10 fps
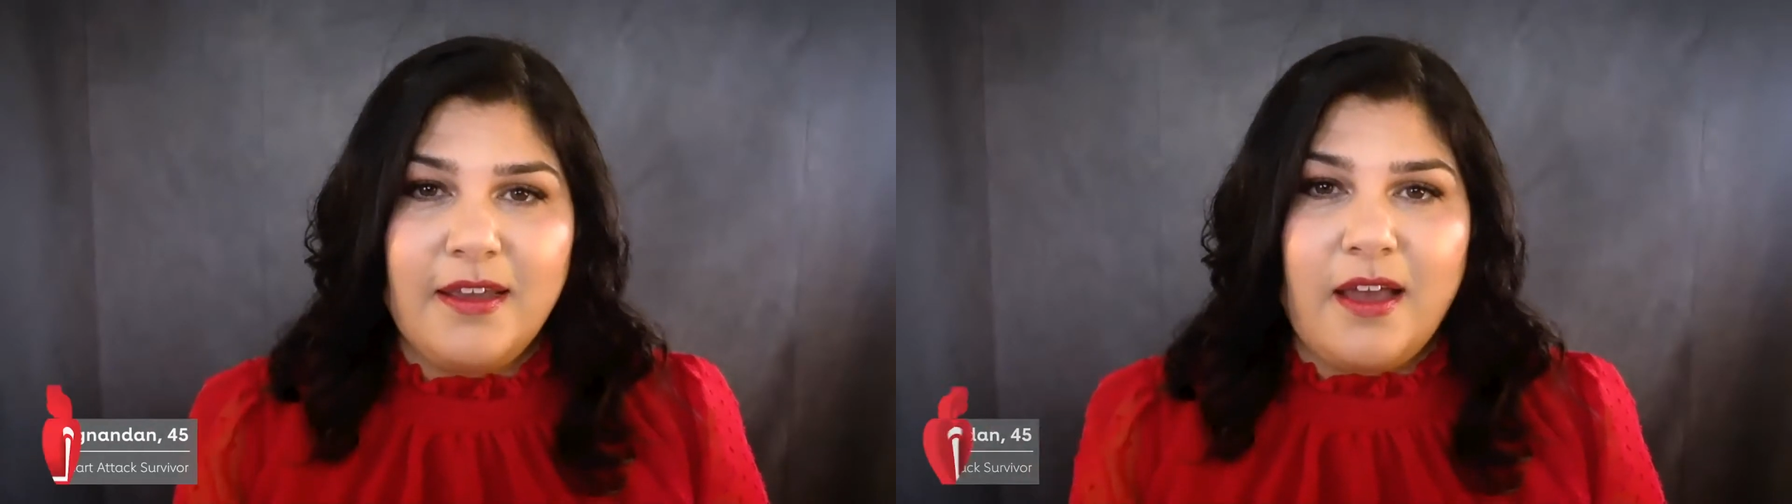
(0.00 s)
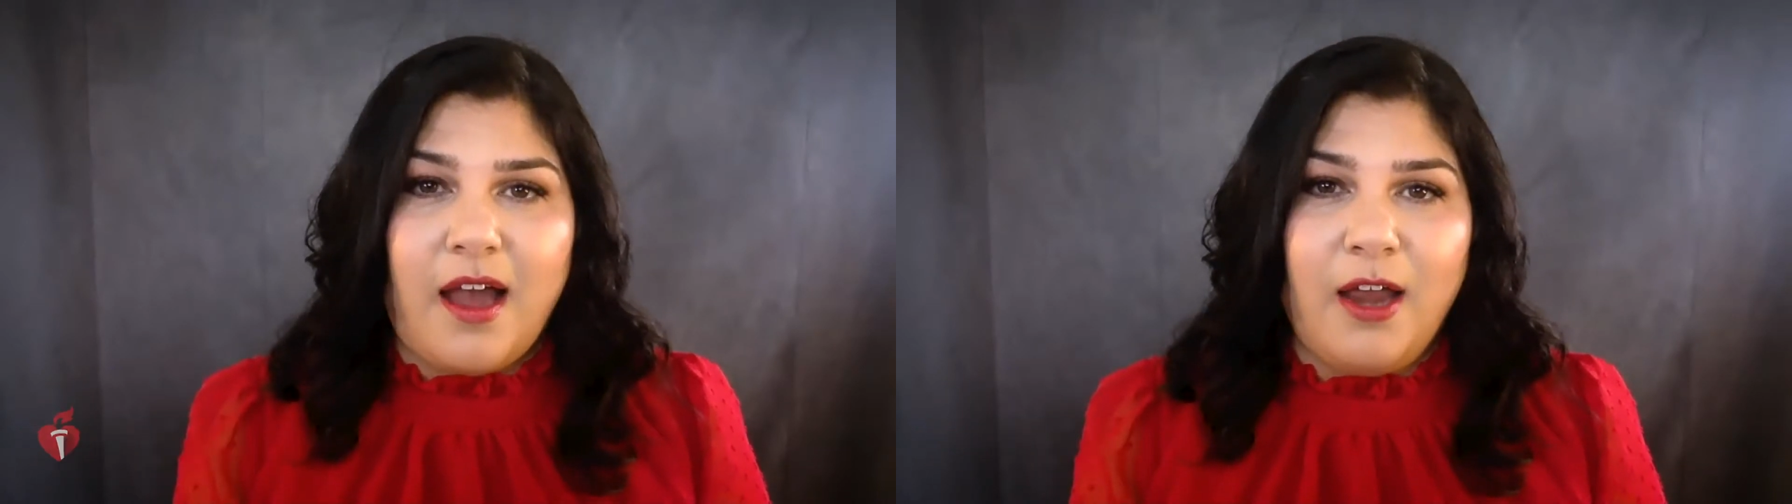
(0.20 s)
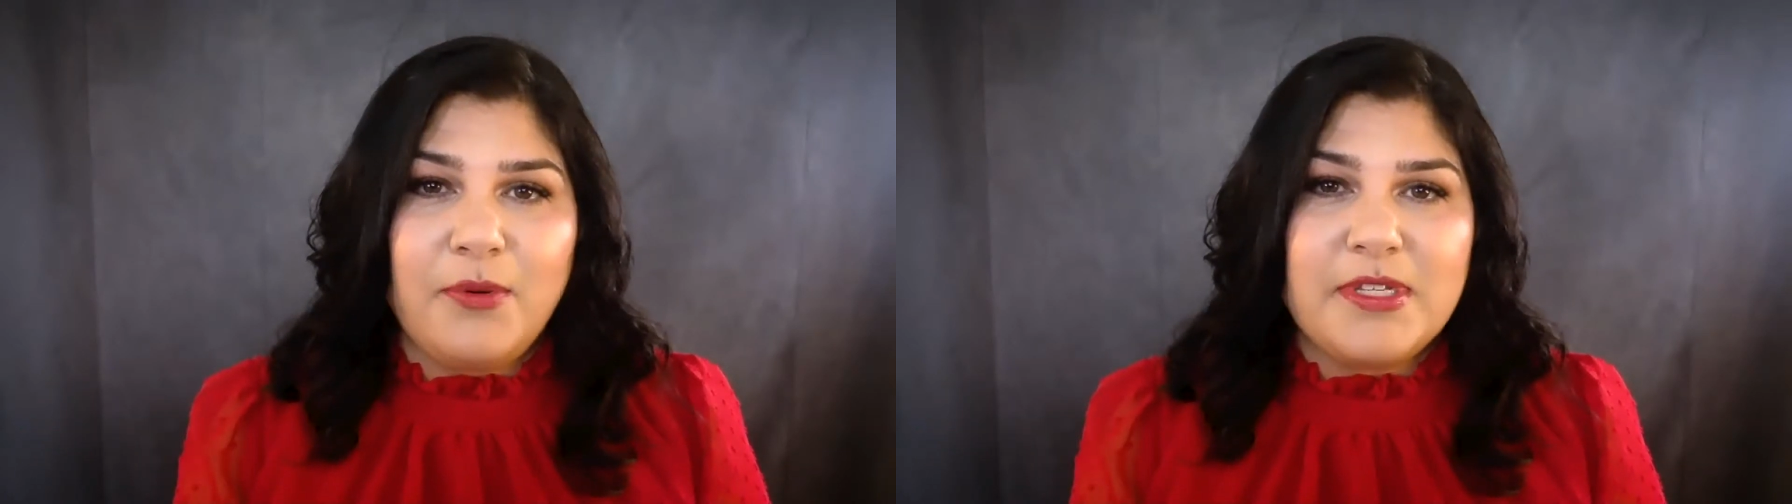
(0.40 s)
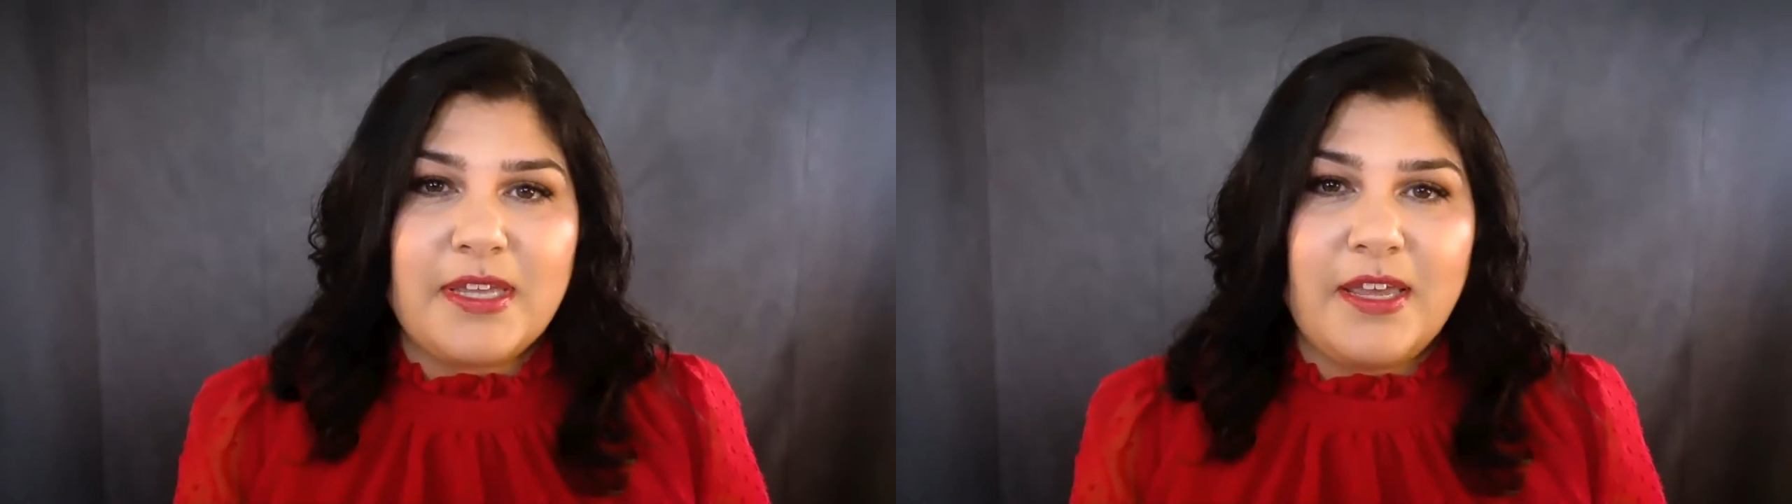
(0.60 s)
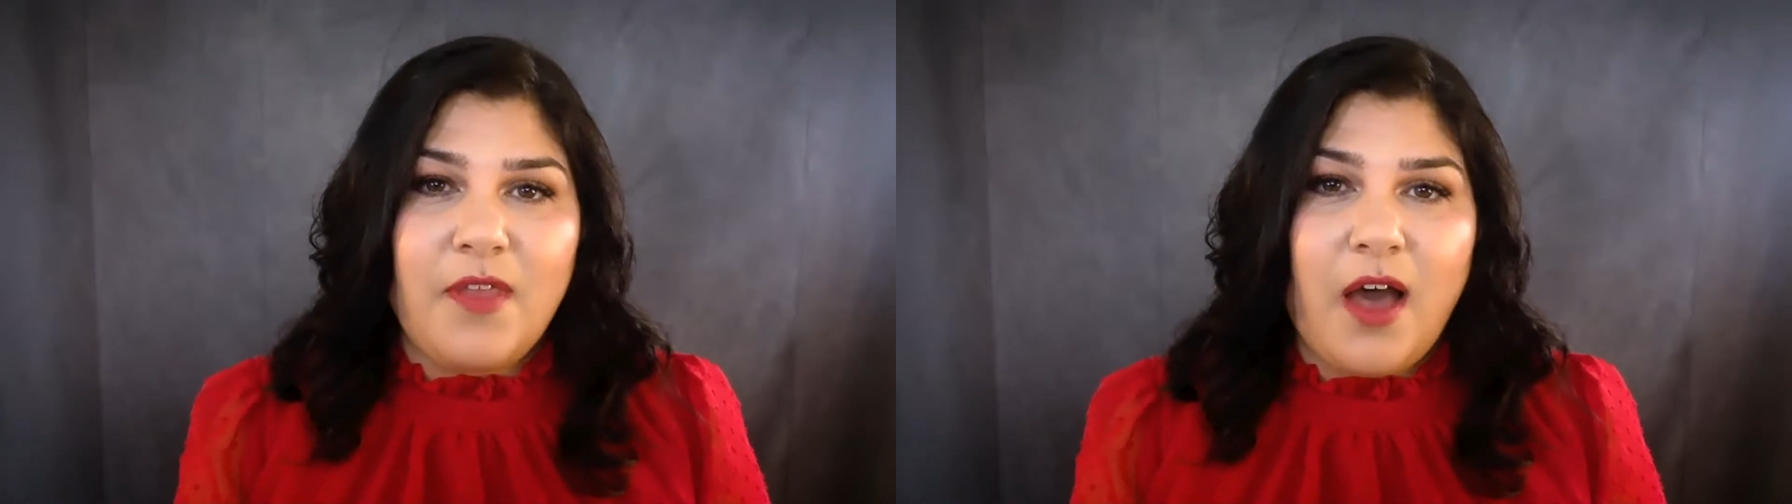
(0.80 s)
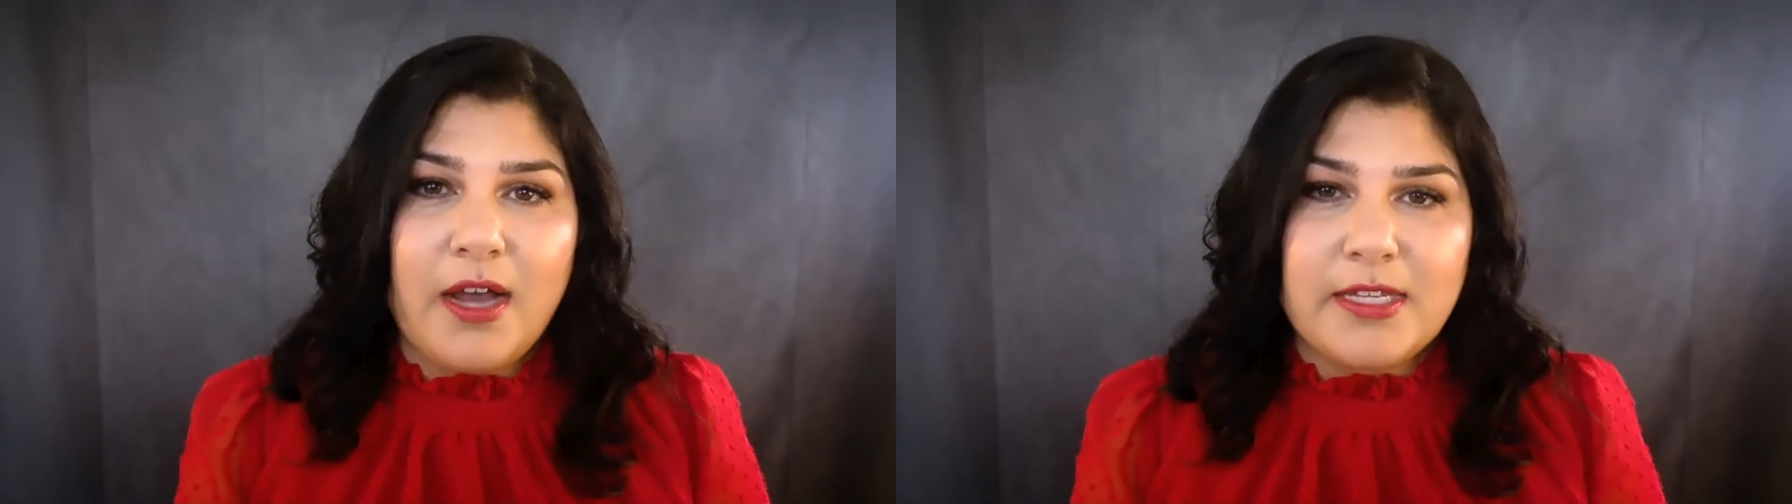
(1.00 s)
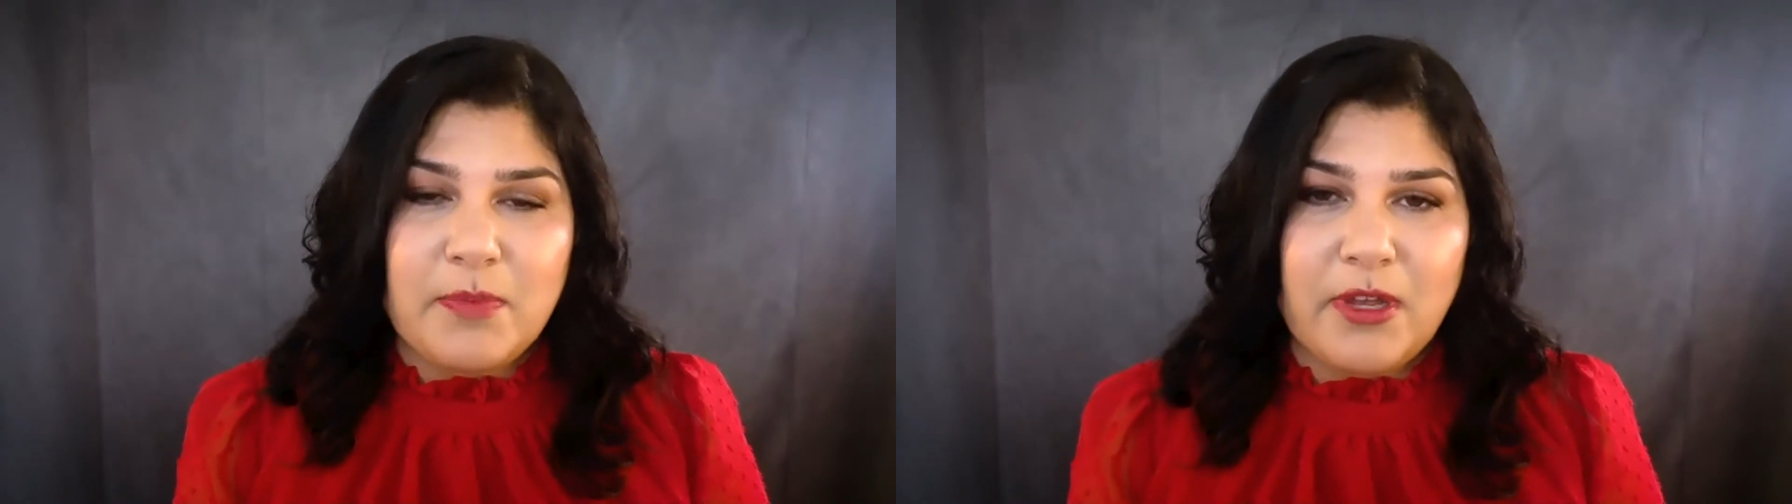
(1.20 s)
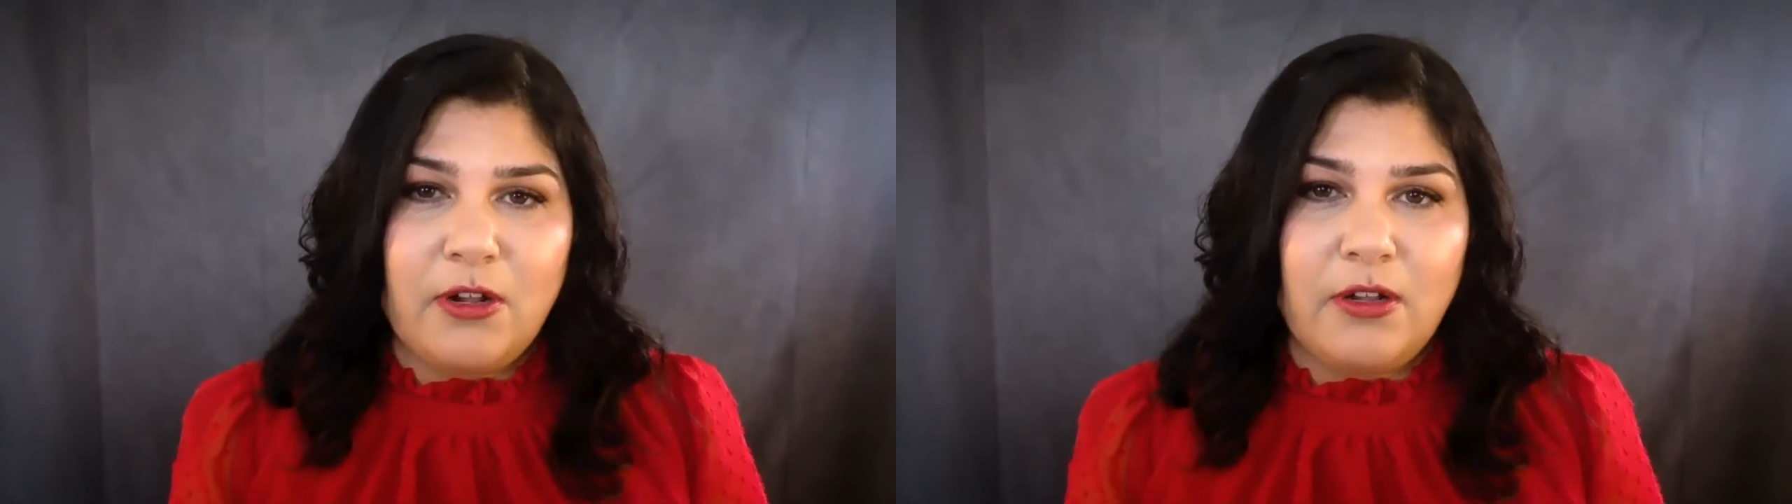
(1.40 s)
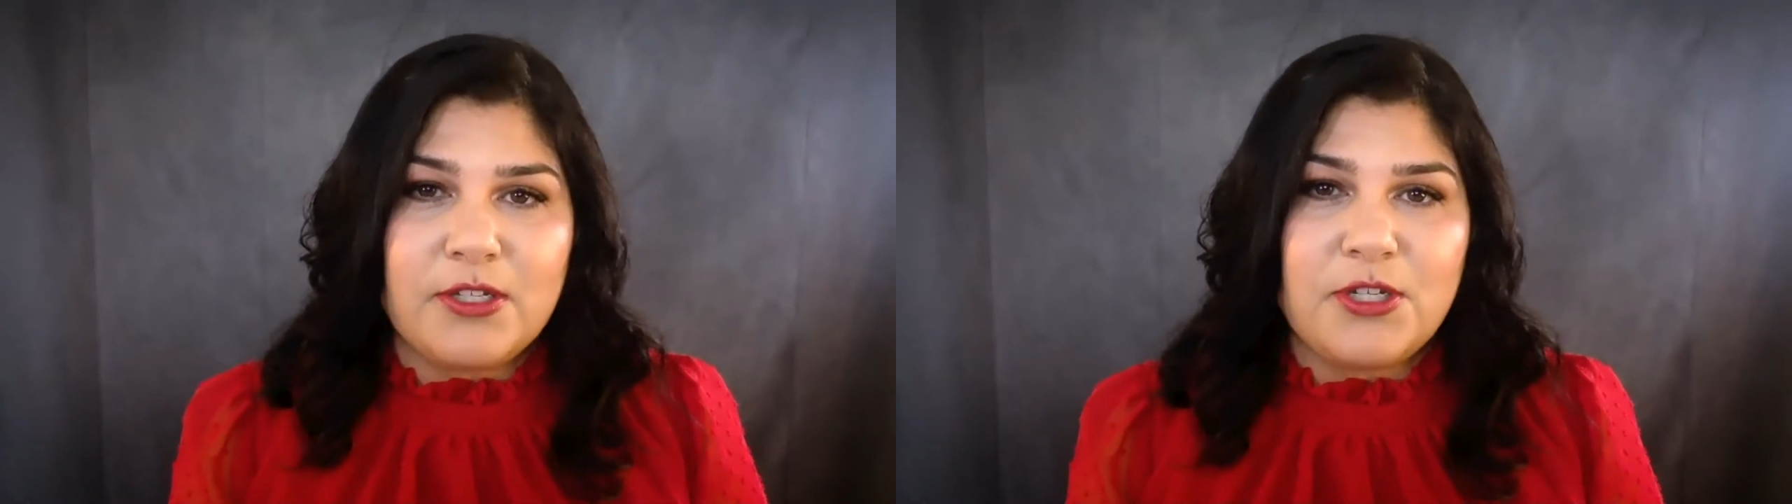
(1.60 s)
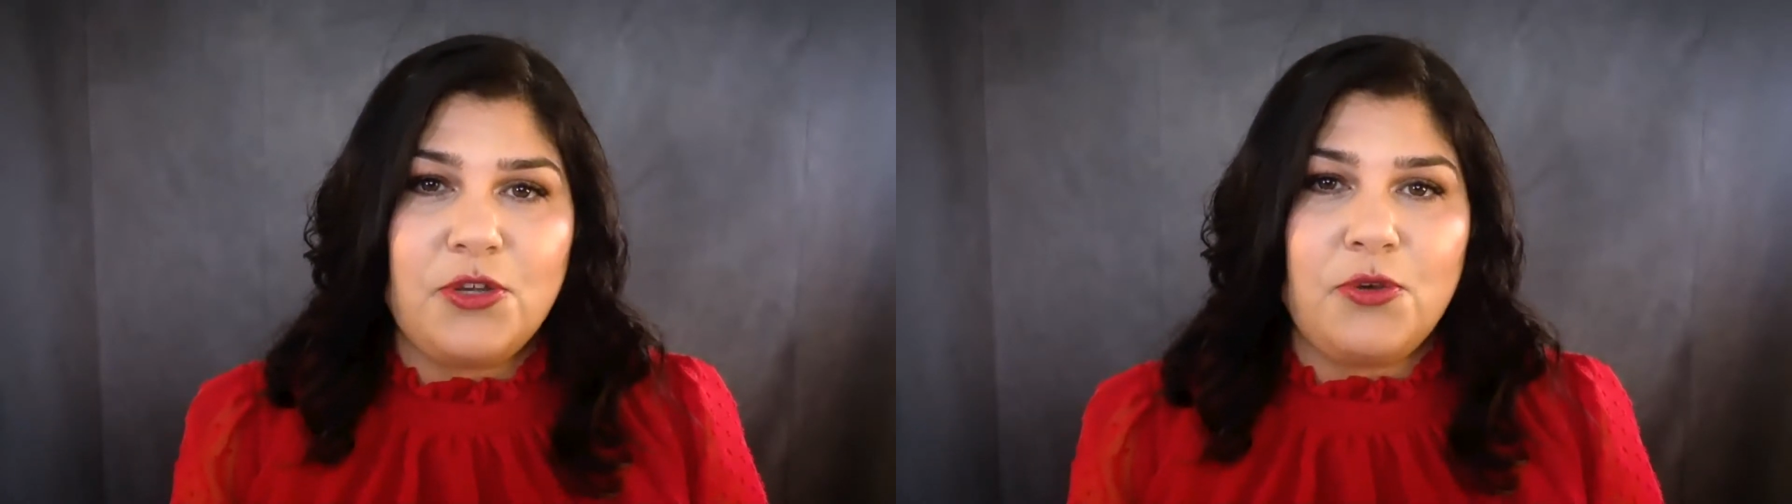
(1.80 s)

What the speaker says: I was in the hospital to